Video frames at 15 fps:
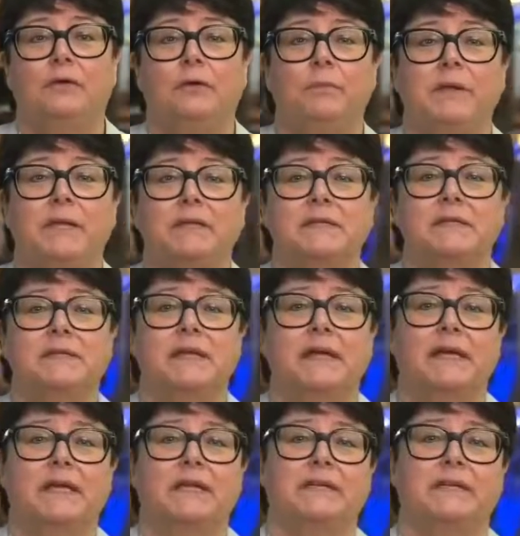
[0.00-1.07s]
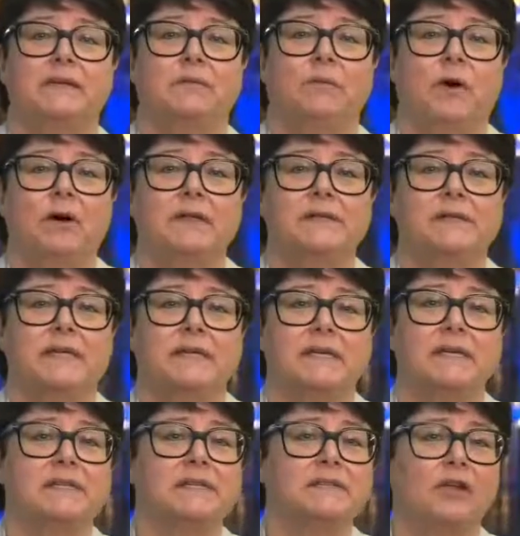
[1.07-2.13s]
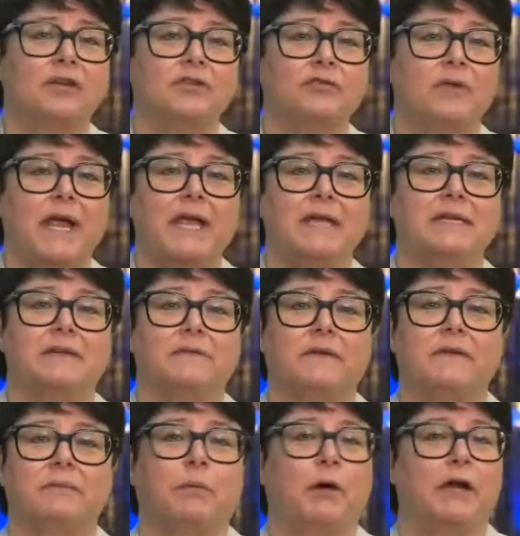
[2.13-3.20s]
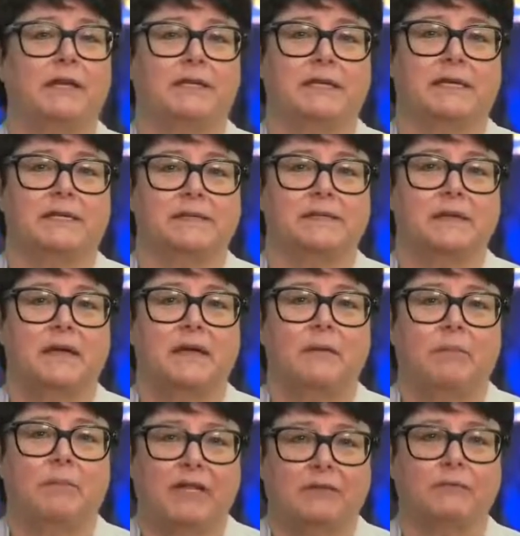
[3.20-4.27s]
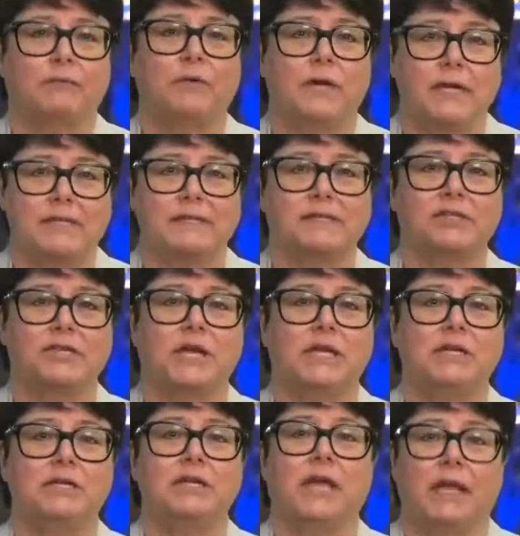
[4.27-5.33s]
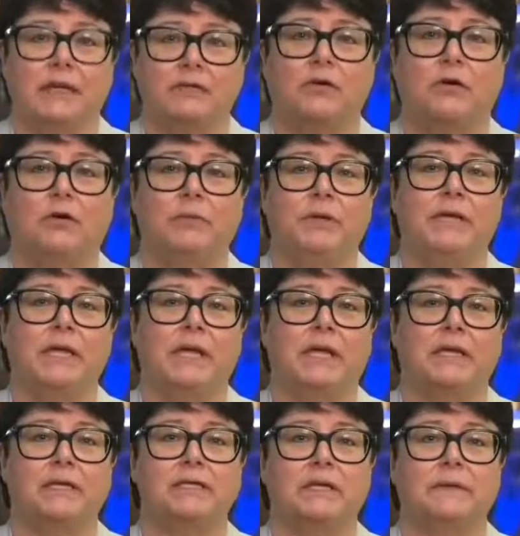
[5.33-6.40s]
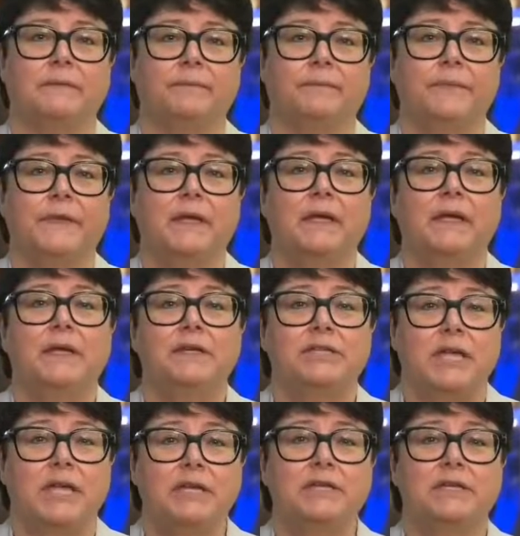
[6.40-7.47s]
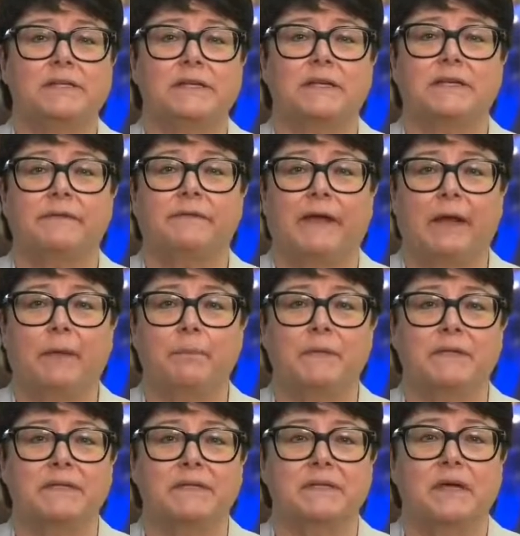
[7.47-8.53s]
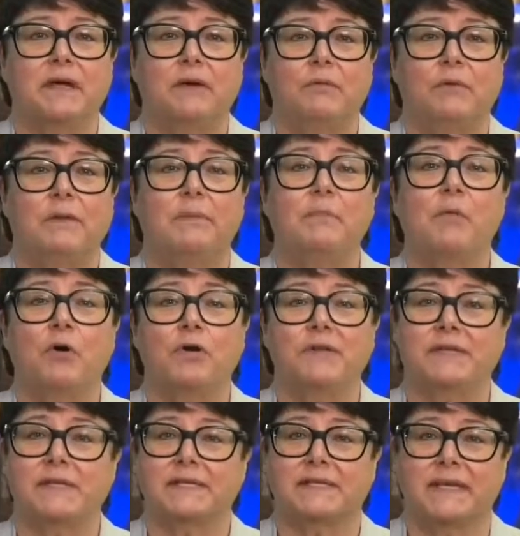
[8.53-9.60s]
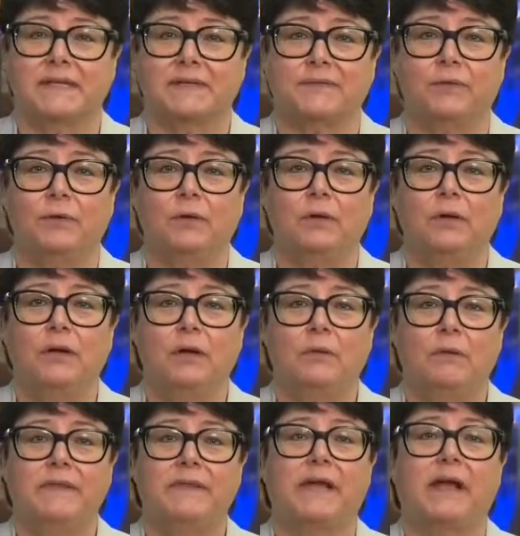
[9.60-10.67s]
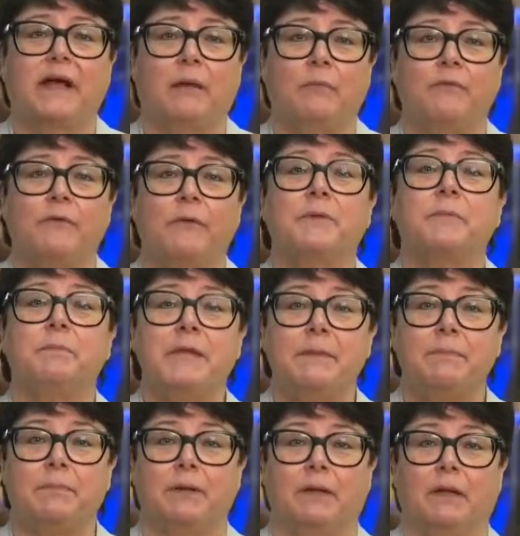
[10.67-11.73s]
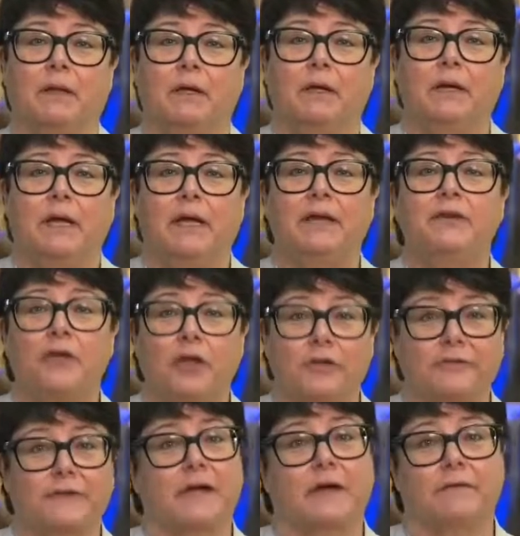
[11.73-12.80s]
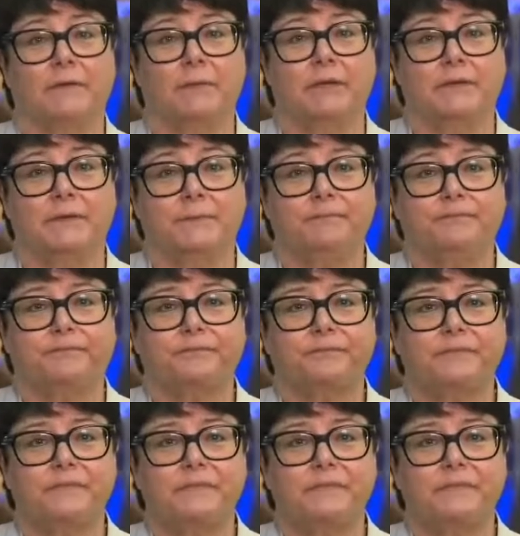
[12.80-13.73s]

A European society was and is not created with politics, but through exchange and communication. Changes and developments will be more successful when they come from the people and not the government.